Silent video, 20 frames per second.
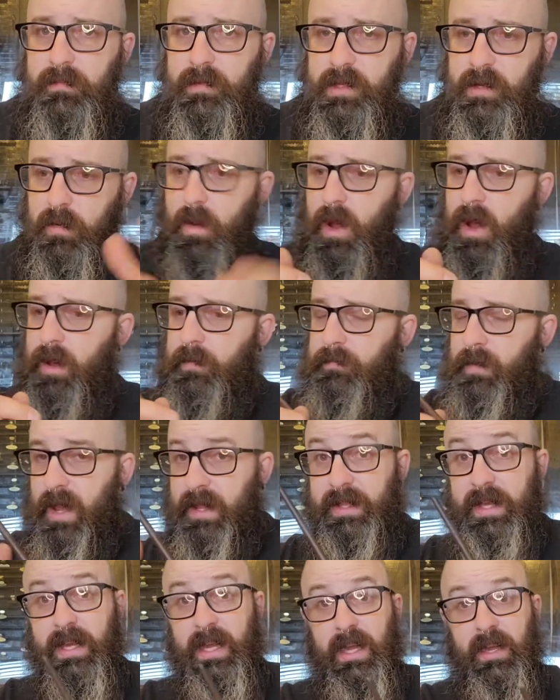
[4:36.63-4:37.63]
to Ron. I
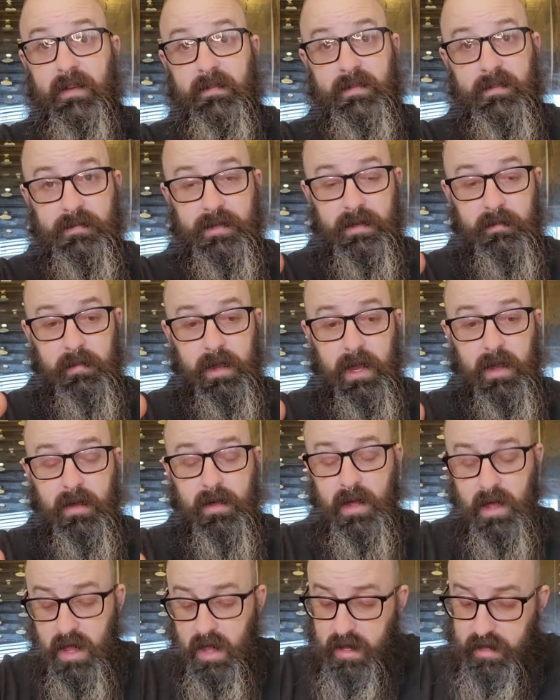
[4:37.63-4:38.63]
think he gives him some mail.
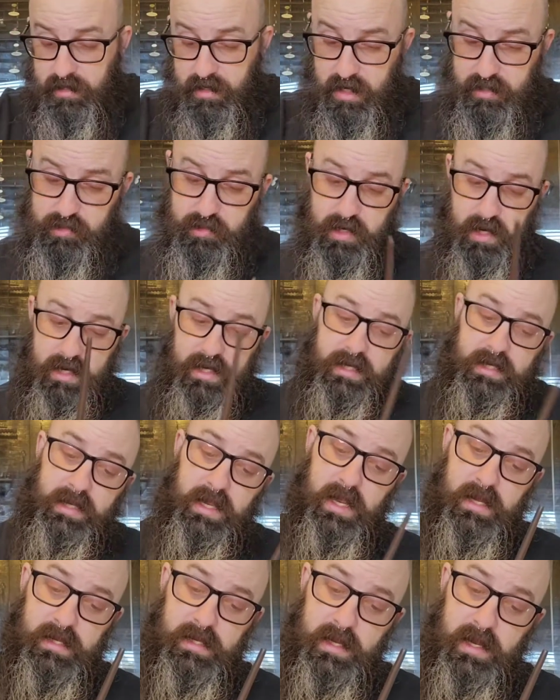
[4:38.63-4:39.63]
Nigel kind of
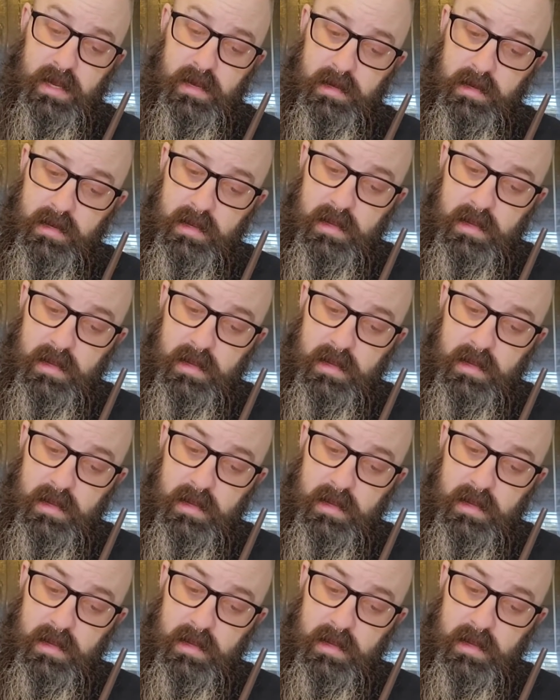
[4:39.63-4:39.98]
stands there.